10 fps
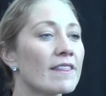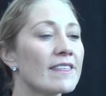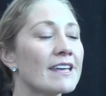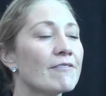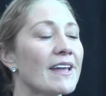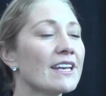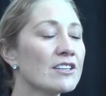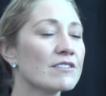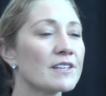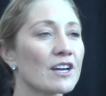The
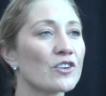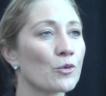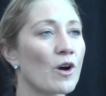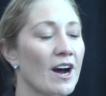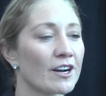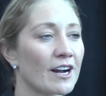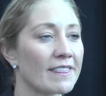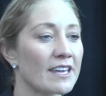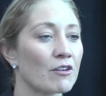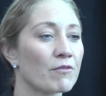advantage of the underwater, I
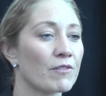think,